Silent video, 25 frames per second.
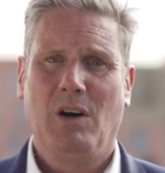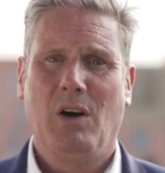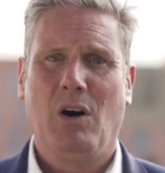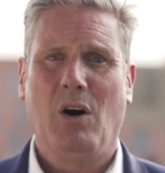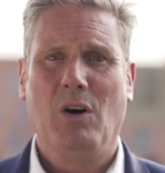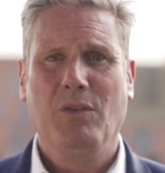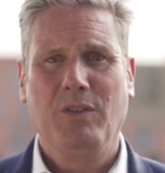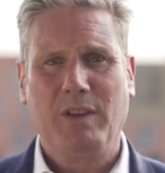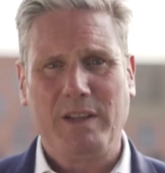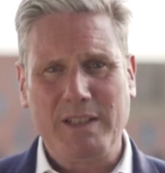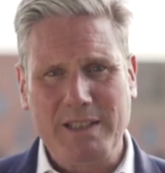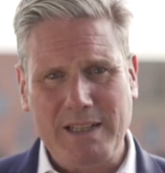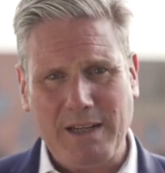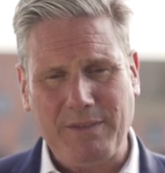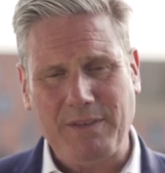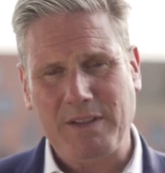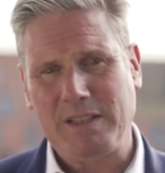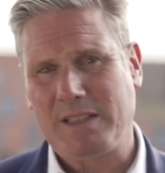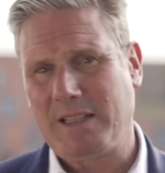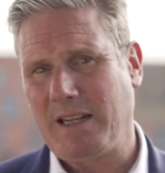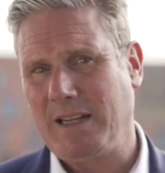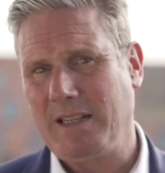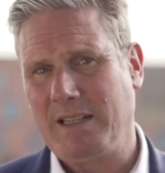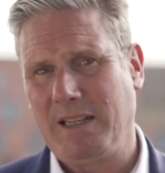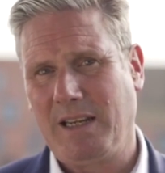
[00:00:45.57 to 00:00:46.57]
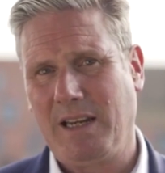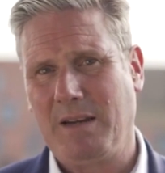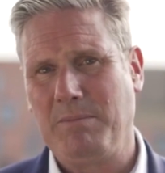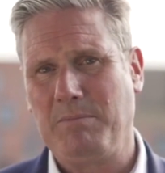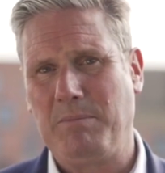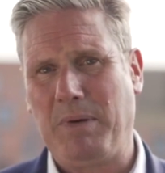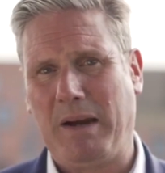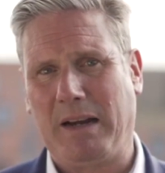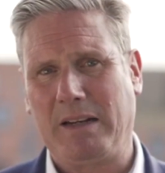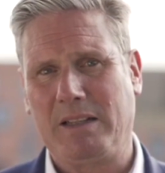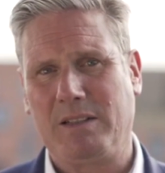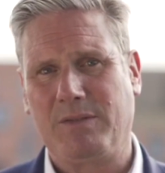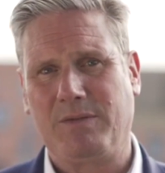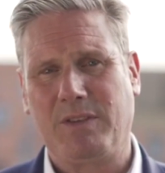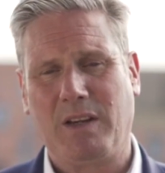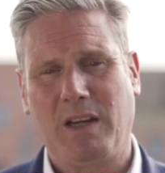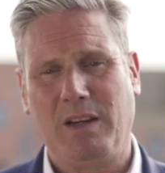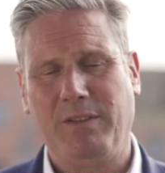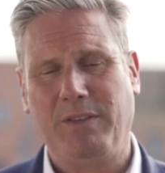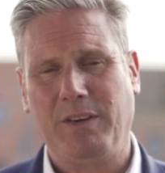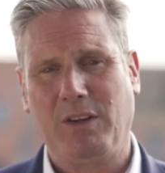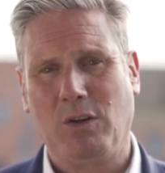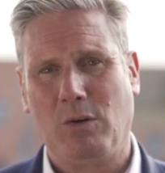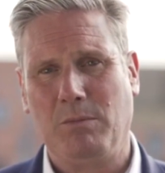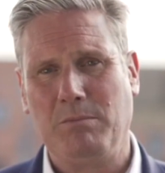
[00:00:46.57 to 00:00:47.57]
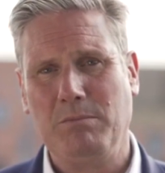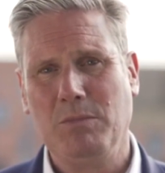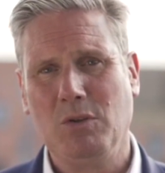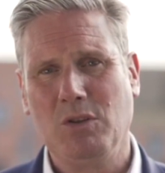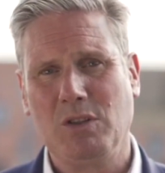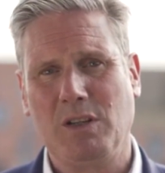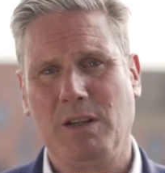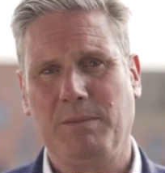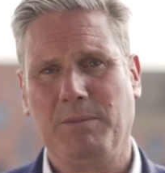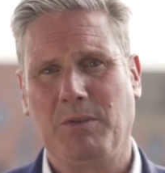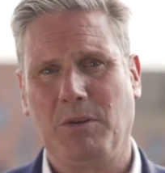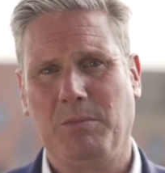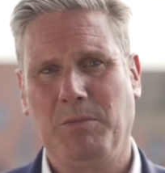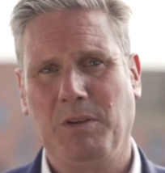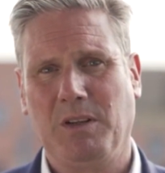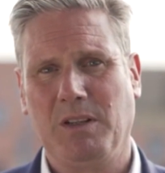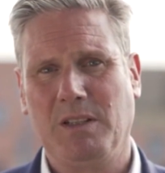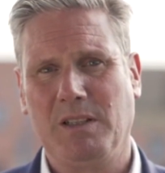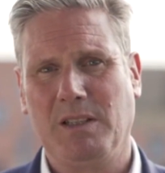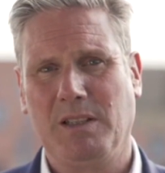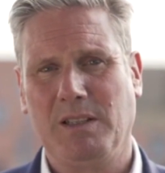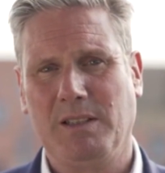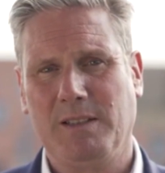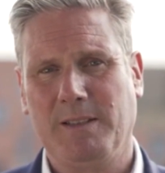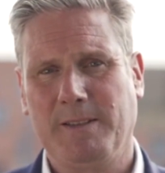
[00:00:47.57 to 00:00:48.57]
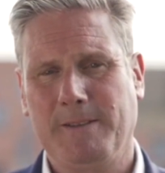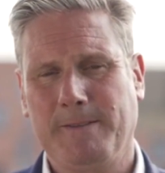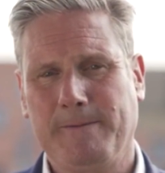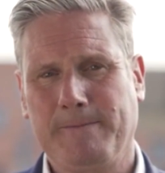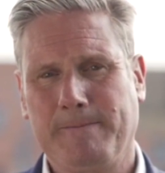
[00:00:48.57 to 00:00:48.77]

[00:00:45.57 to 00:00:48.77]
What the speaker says: on the devastating impact of COVID on Muslim communities.